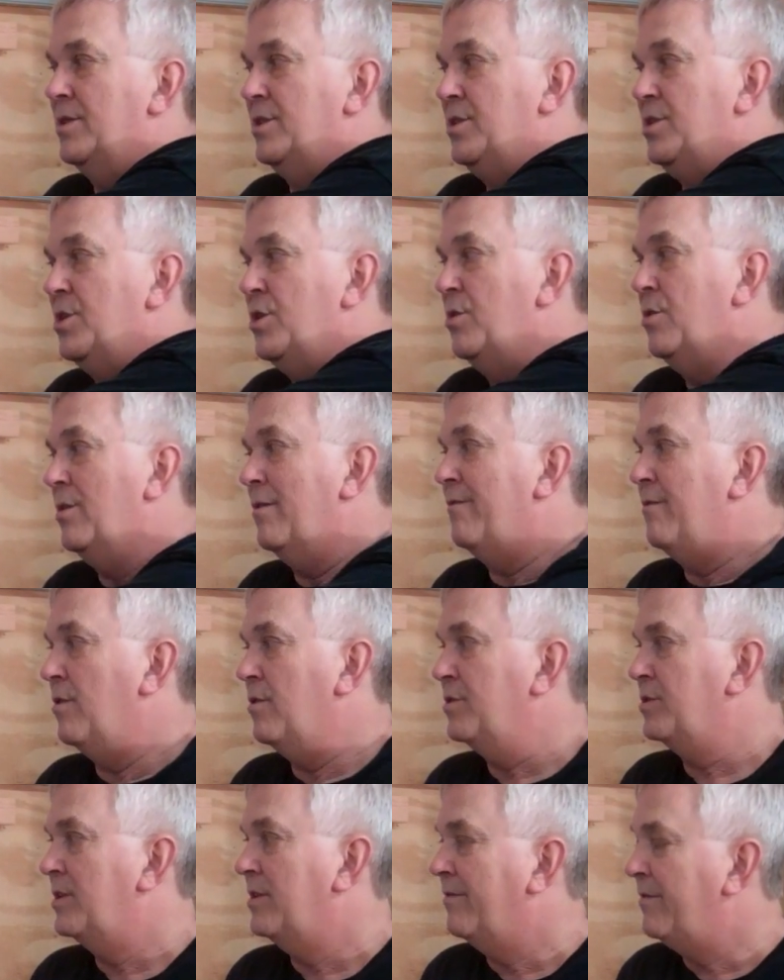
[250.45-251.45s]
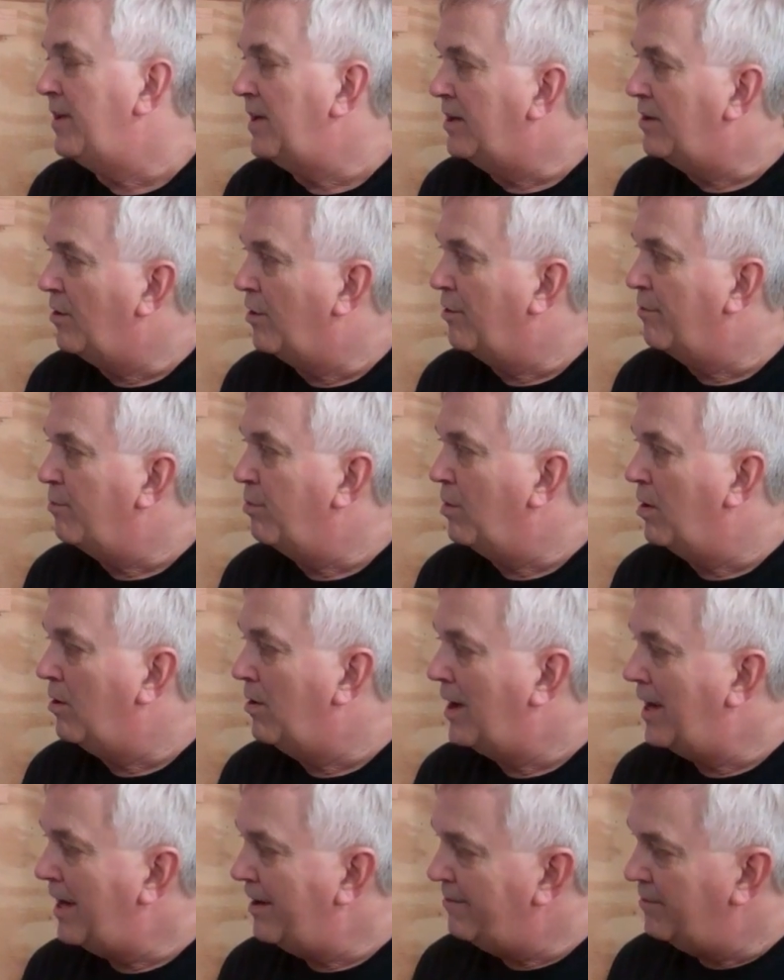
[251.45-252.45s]
the newer version of VCarve Pro.
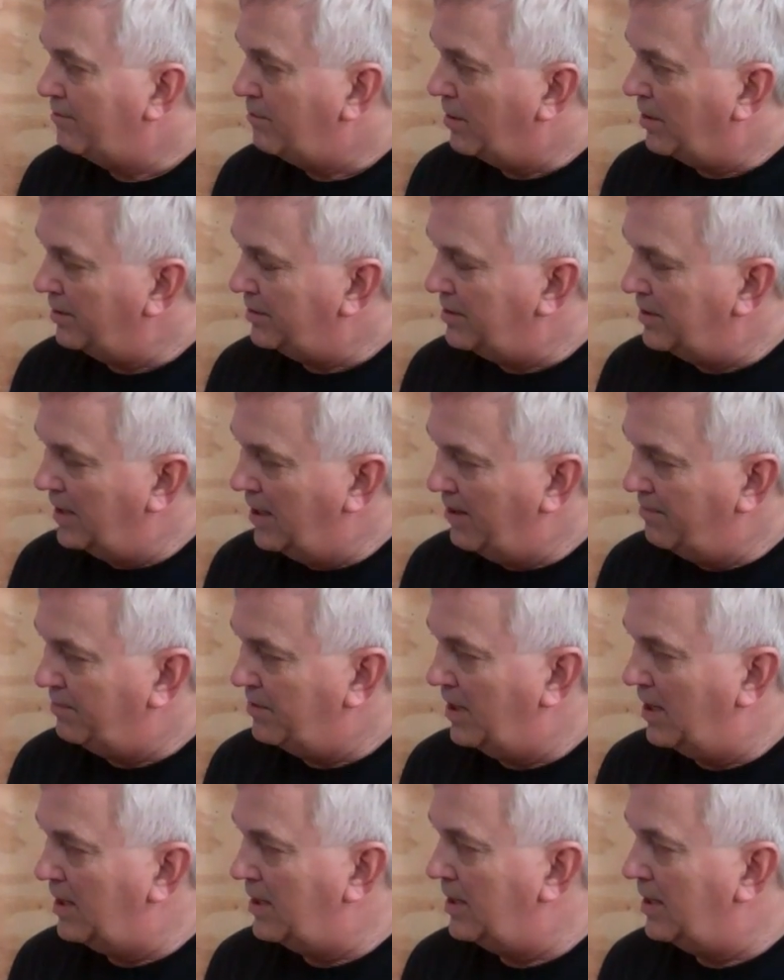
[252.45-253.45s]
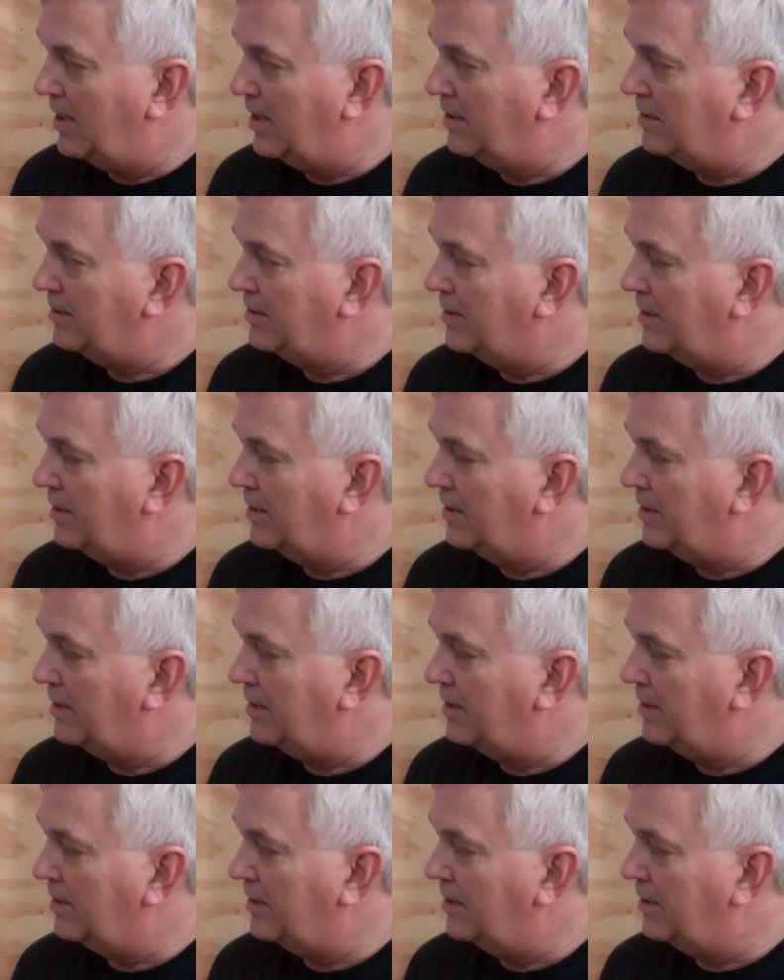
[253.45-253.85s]
I haven't bought the update yet.